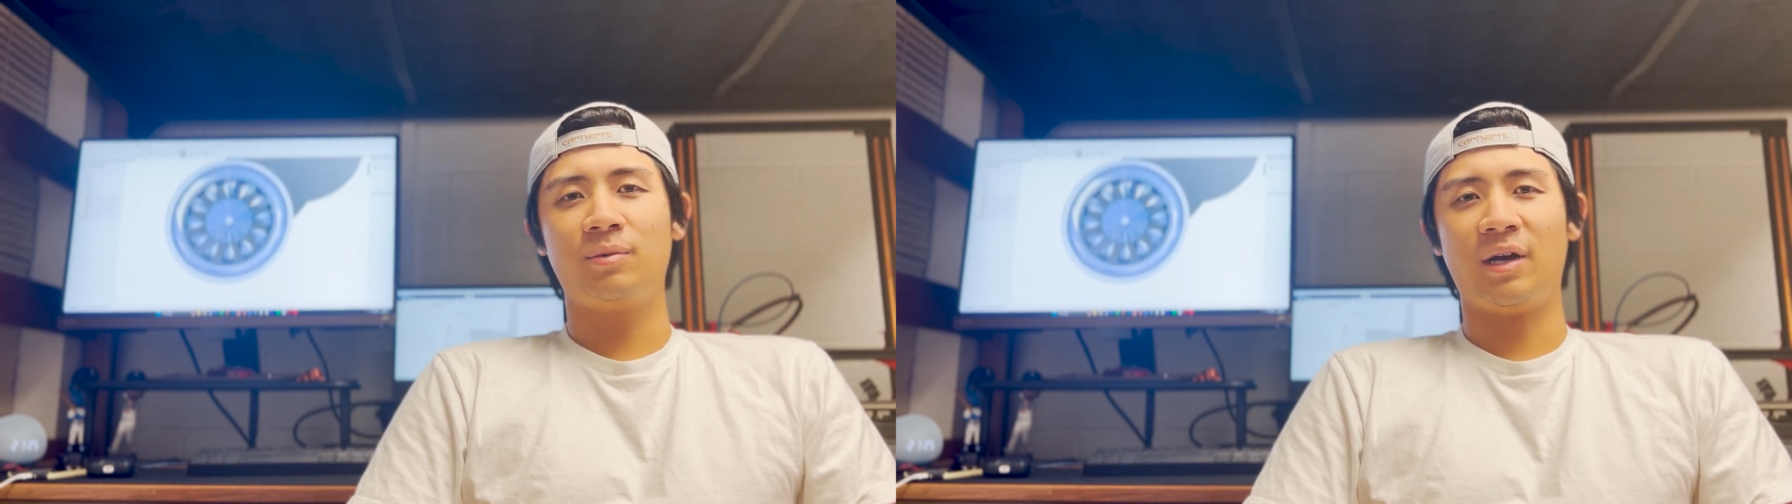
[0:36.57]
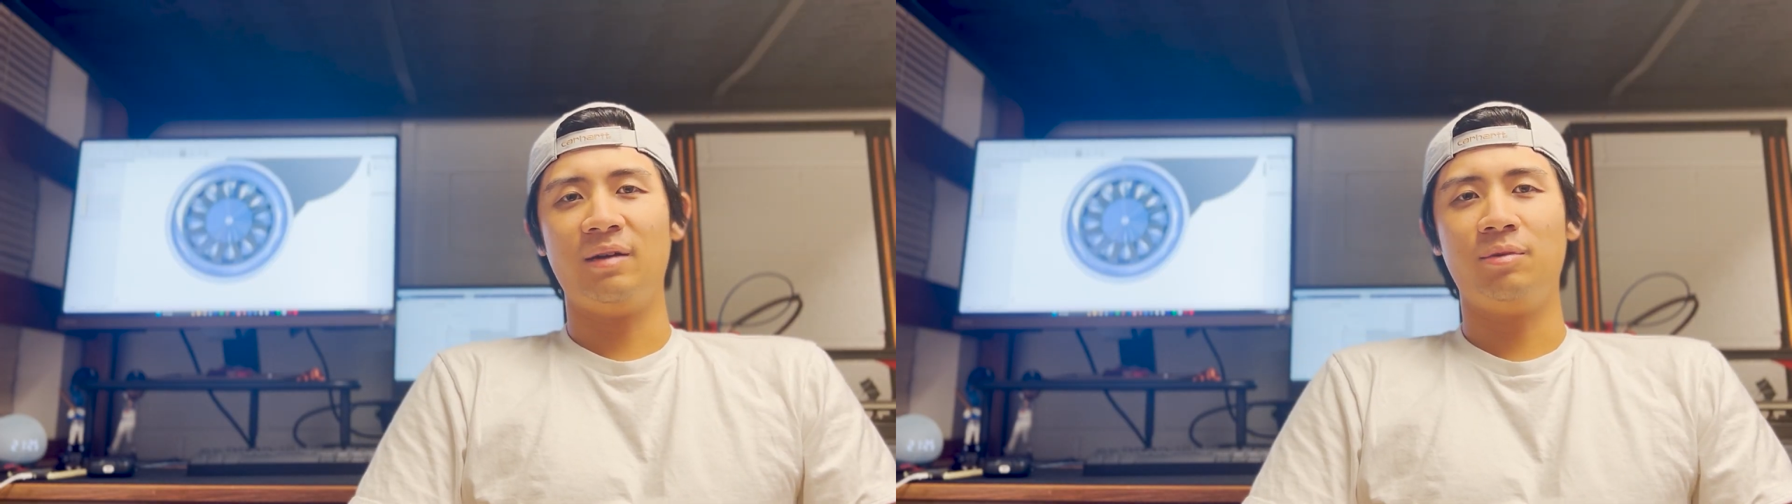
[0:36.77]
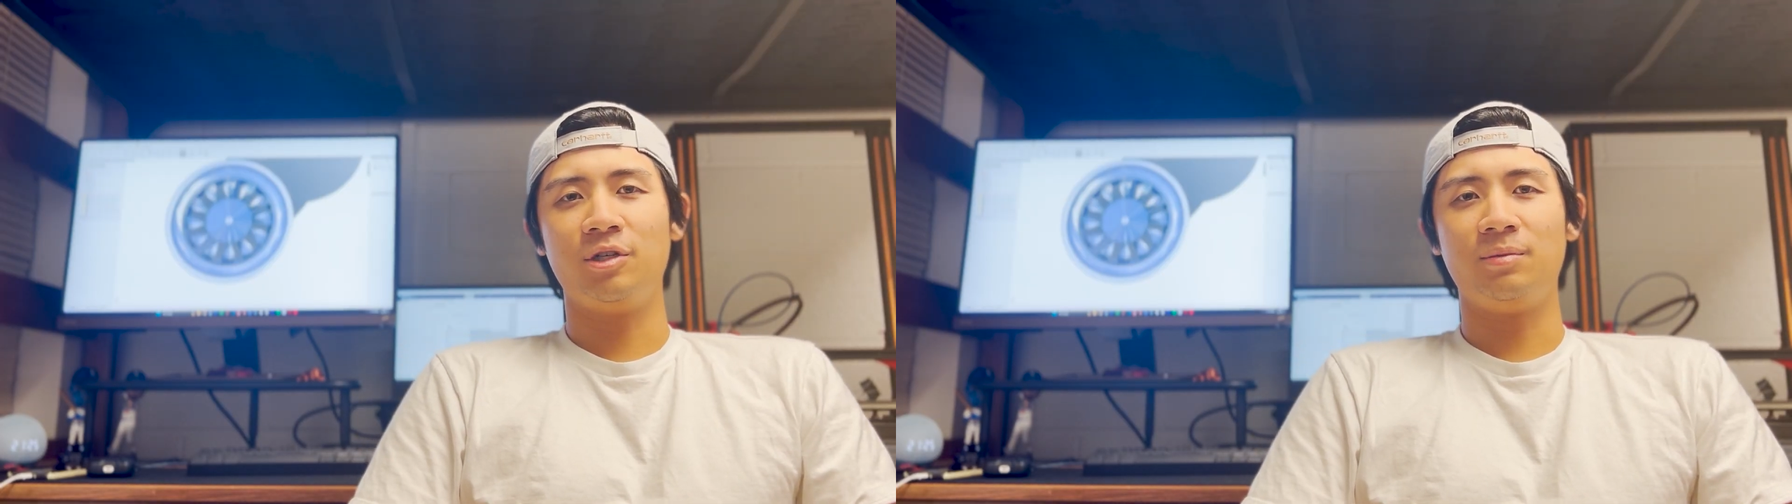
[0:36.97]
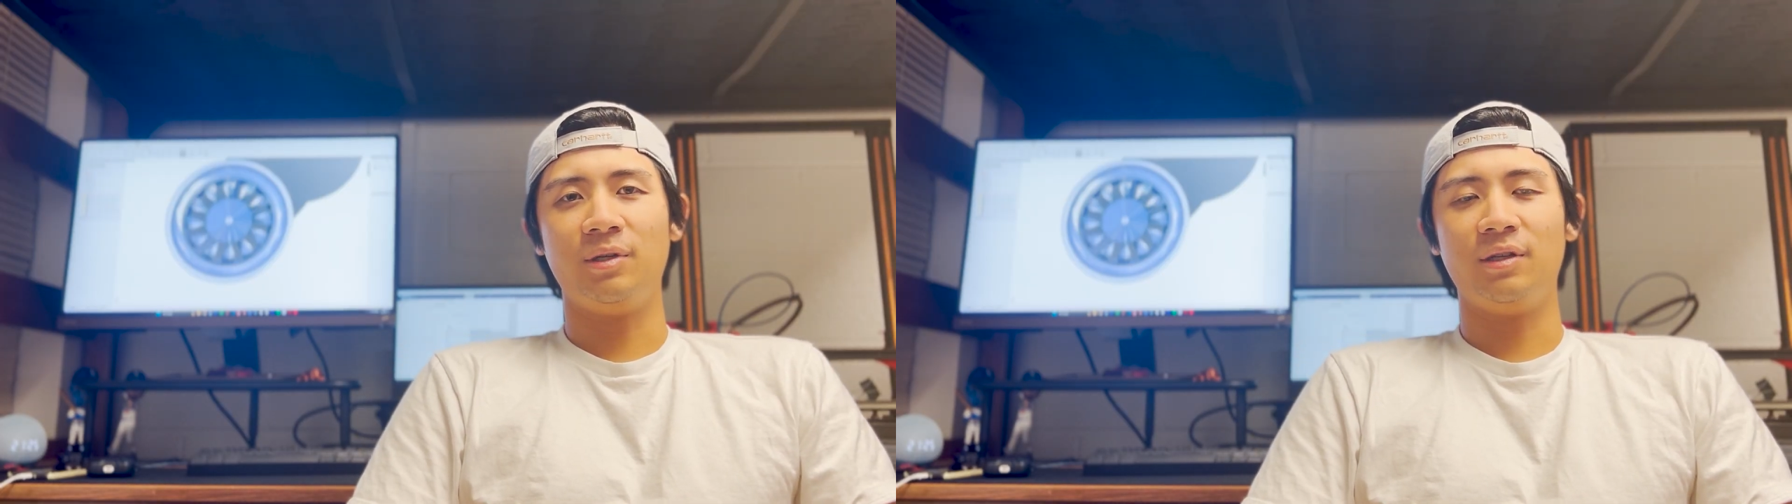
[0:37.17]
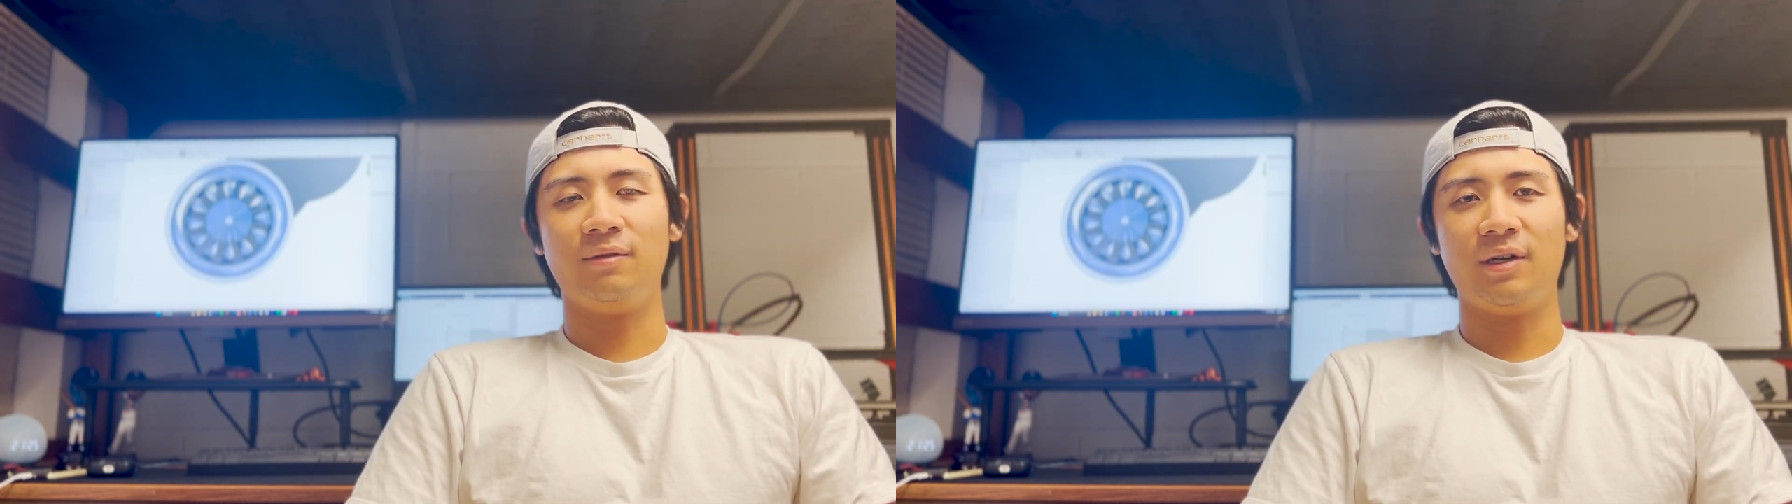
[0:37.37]
kind of pushed
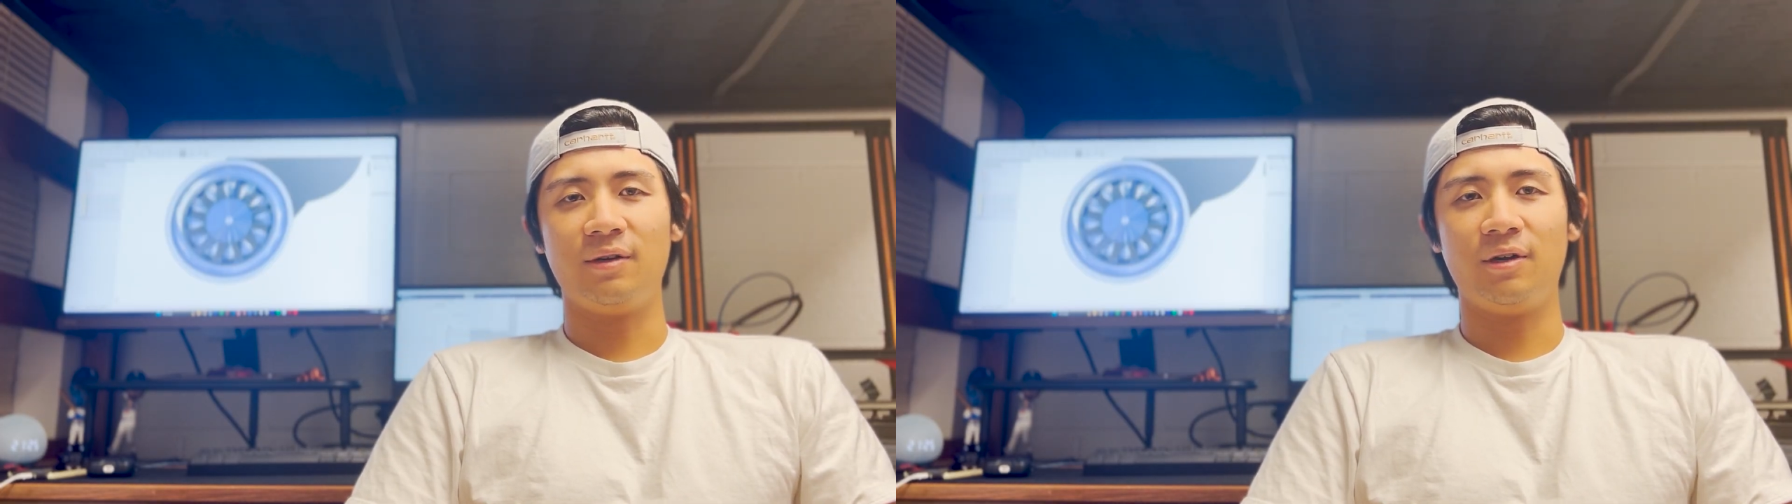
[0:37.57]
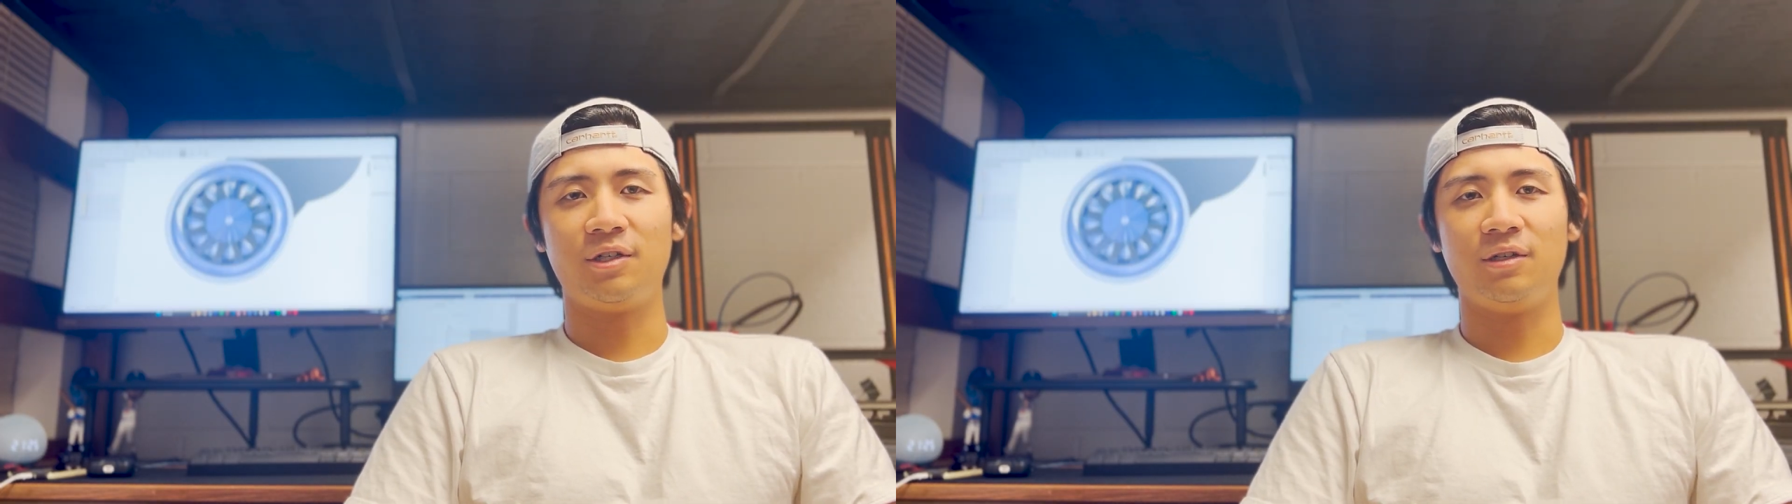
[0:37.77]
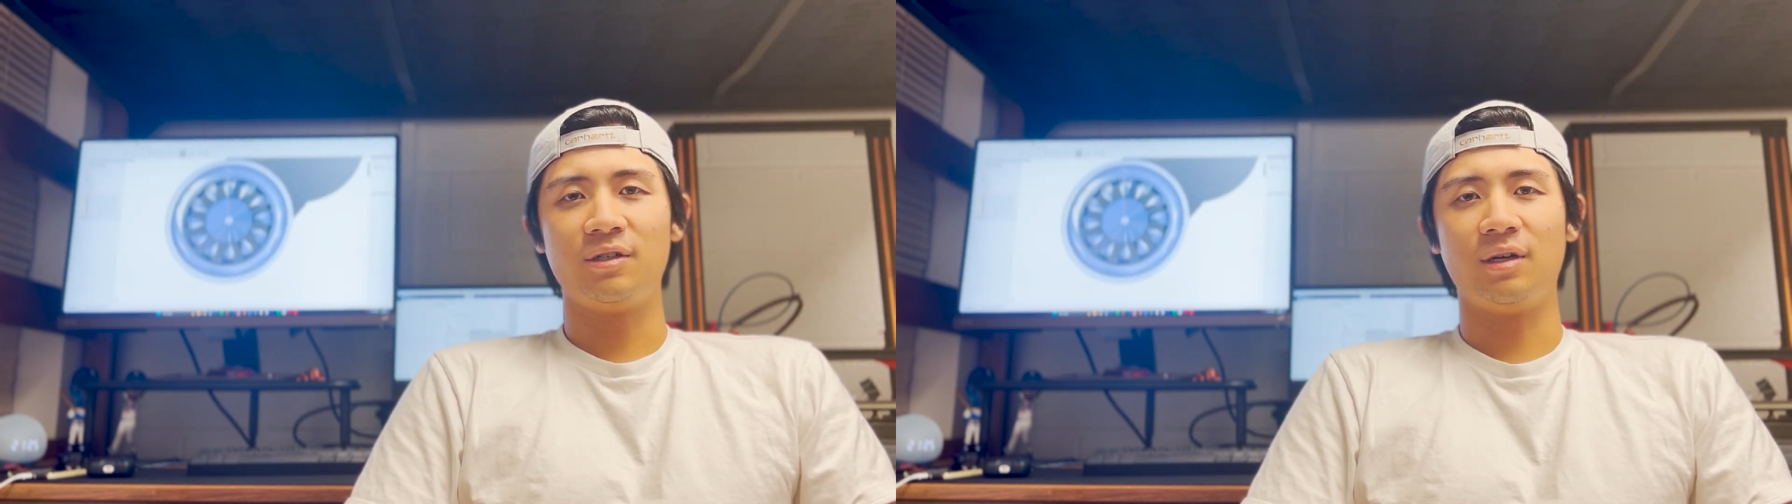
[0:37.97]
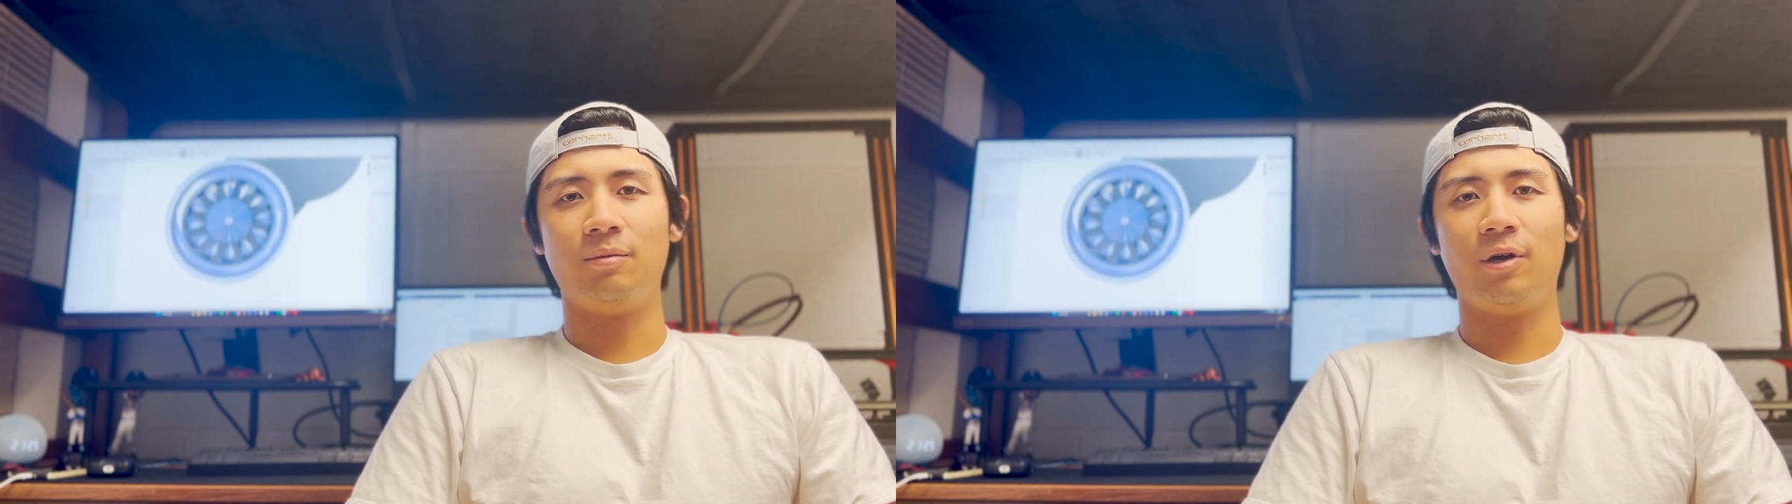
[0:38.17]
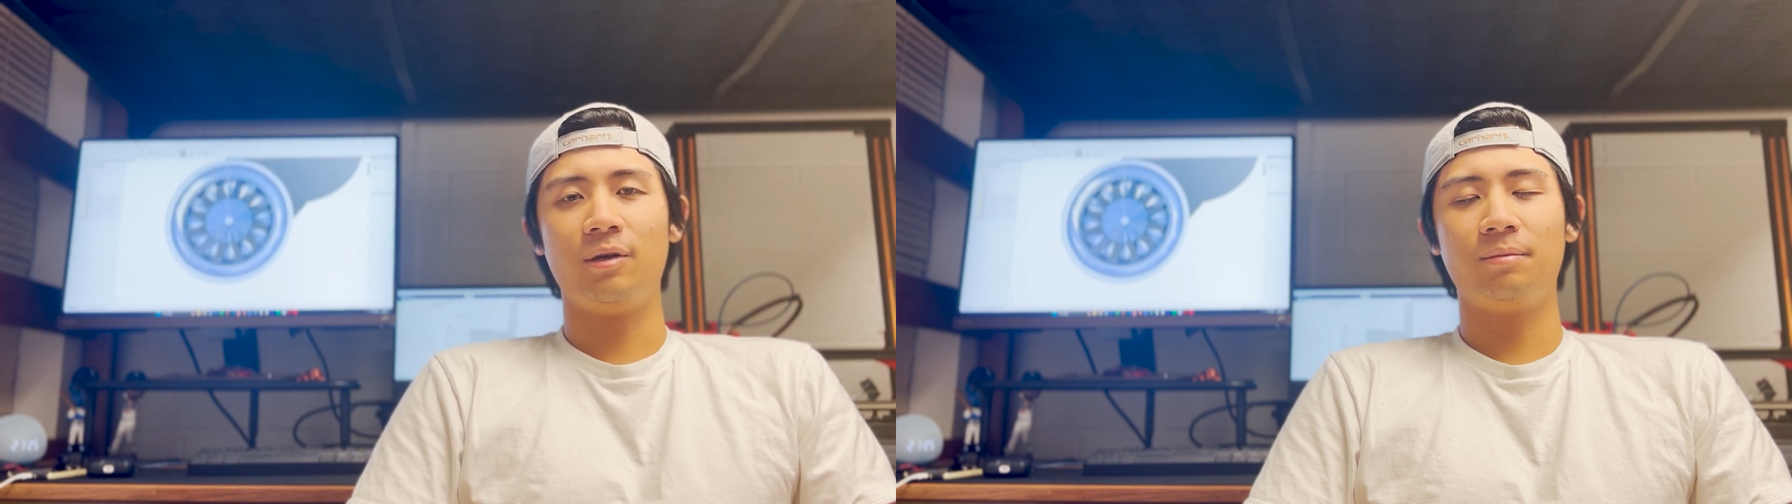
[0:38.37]
me in the right direction in
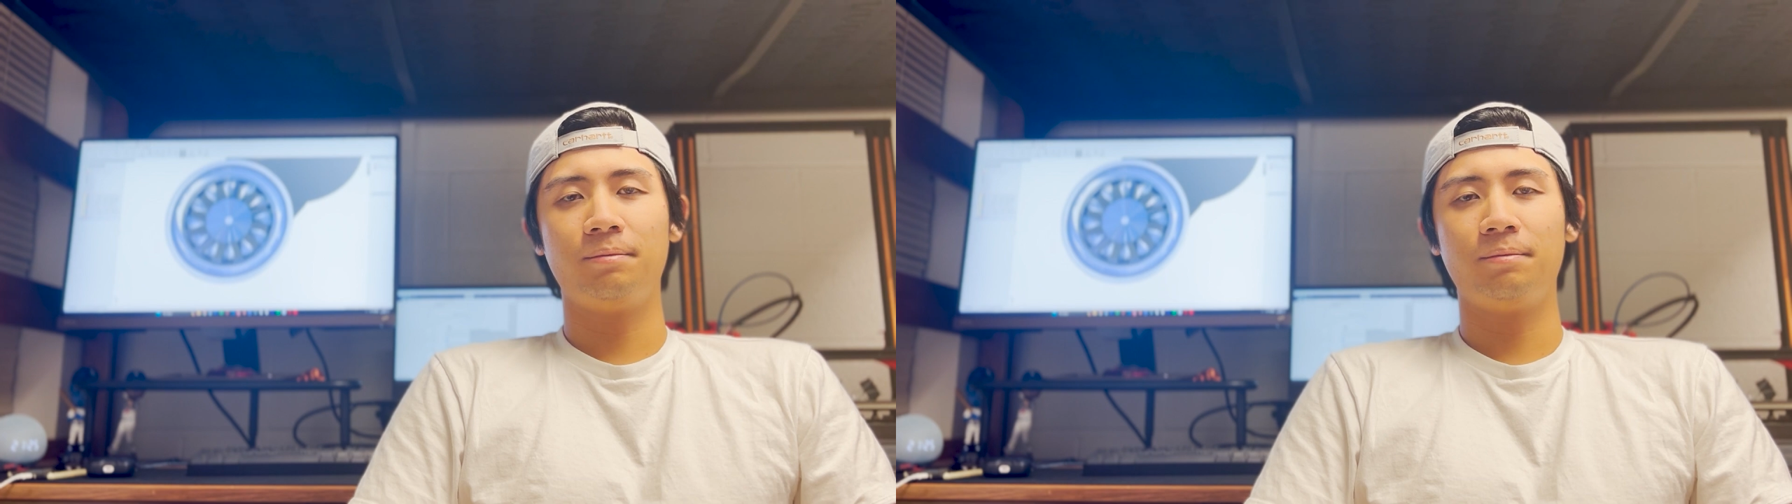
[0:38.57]
some way.